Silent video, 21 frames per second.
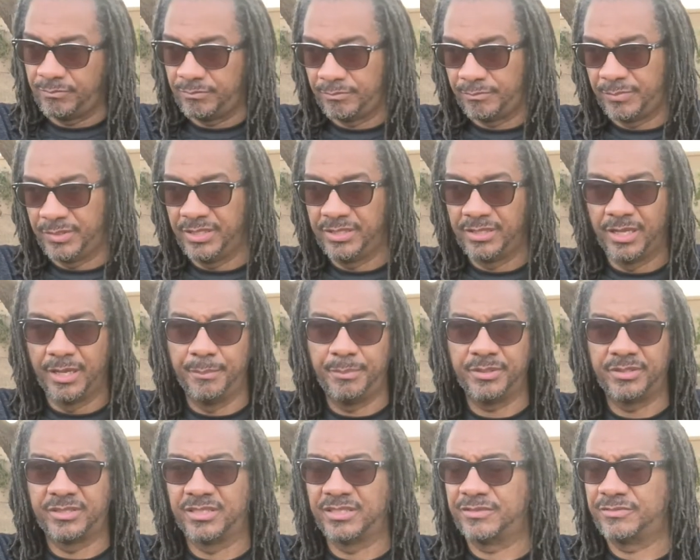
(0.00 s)
be the
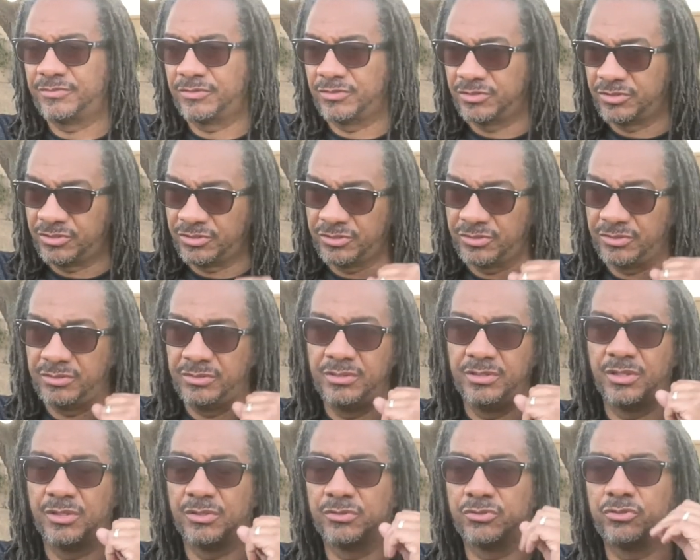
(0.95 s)
impetus for, you
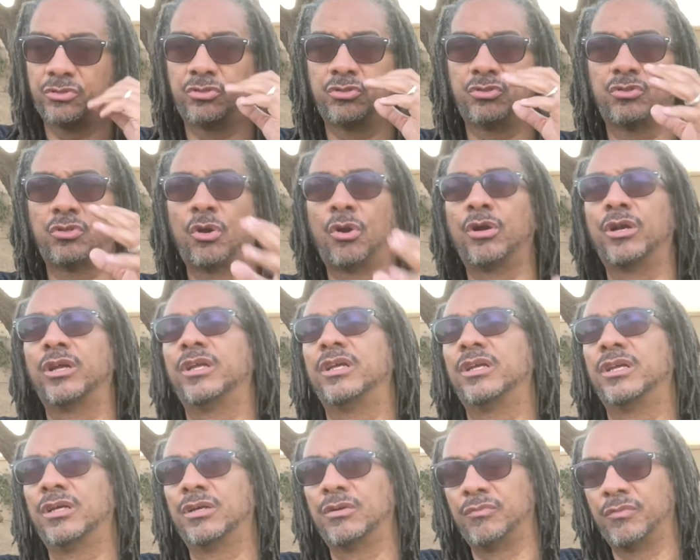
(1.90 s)
know,
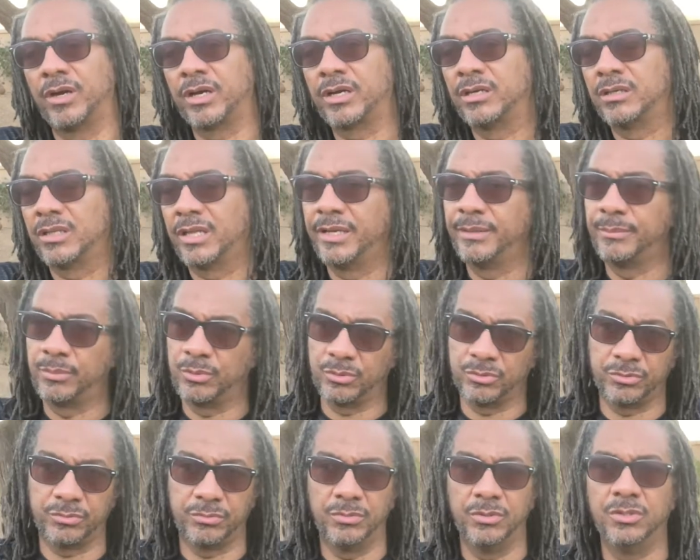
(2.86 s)
starting a record
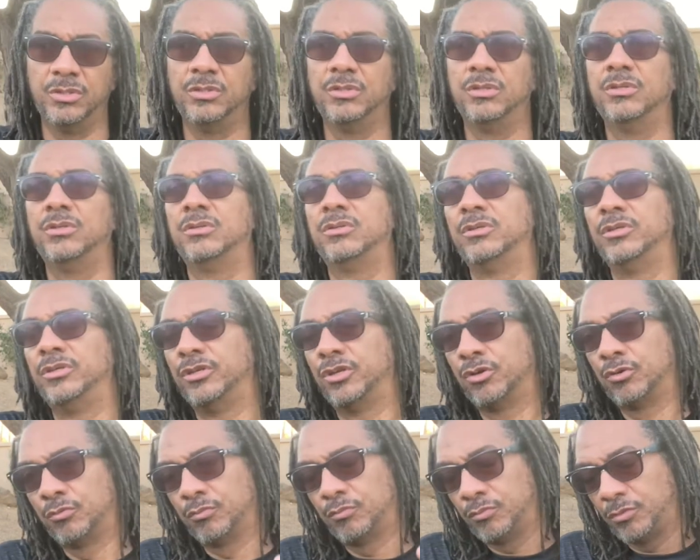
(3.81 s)
label, you
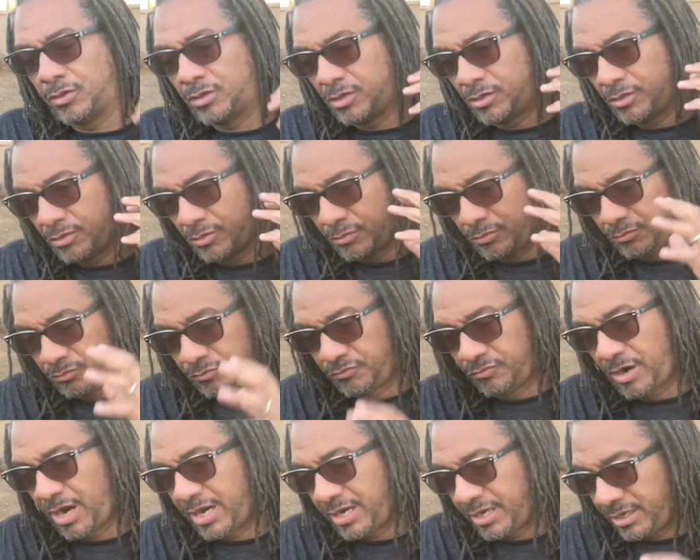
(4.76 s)
know,
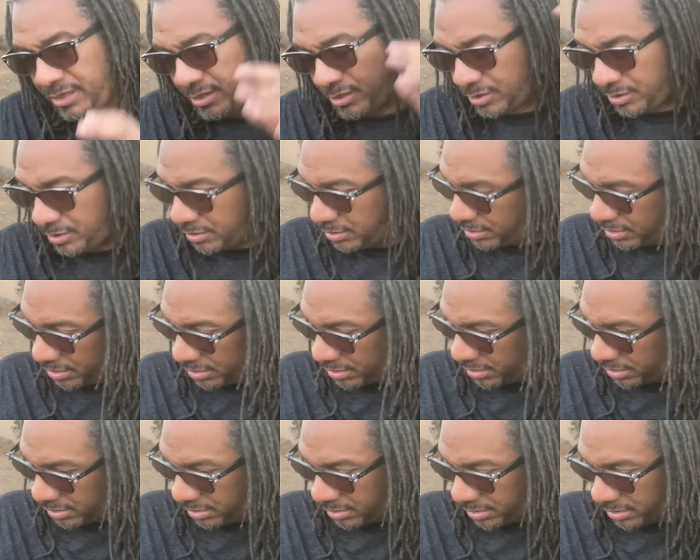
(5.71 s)
writing
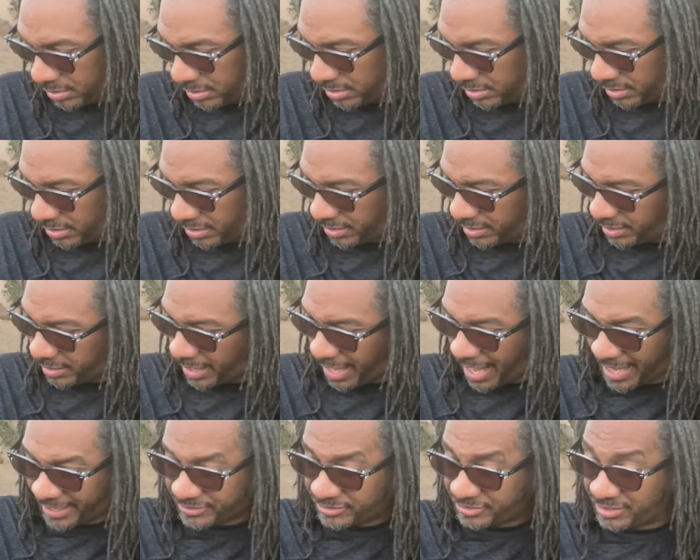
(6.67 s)

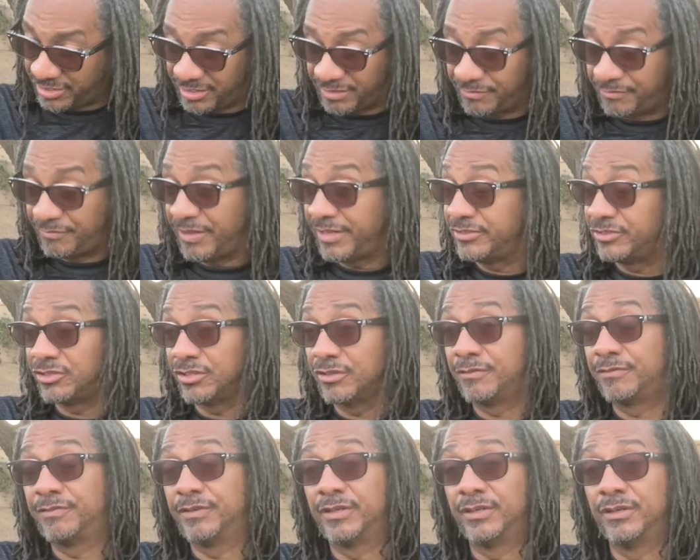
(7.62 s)
action adventure
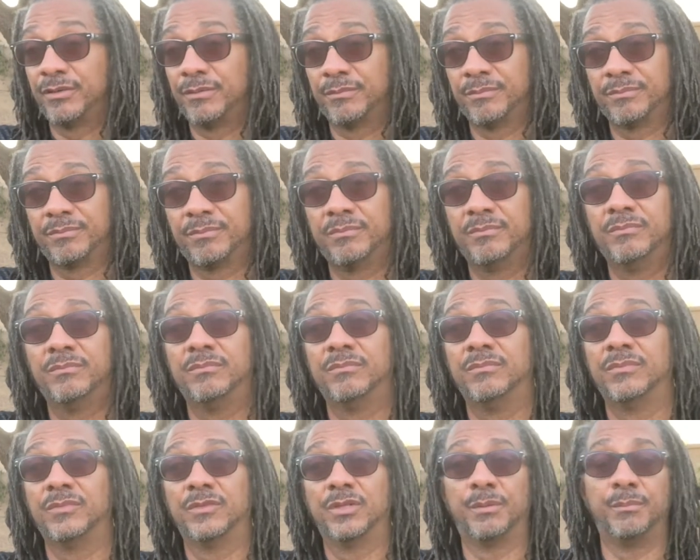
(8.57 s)
film,
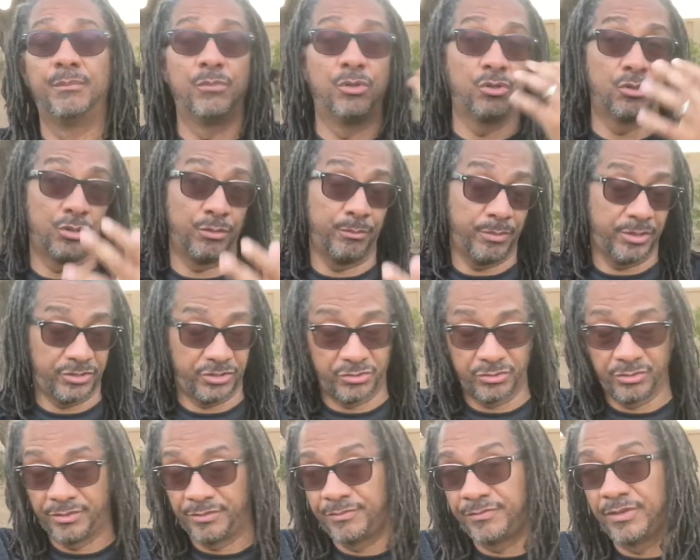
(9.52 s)
a murder
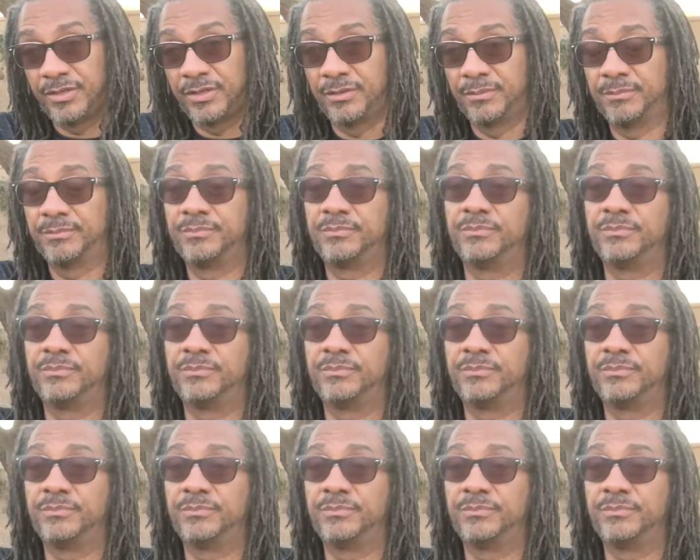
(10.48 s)
mystery film,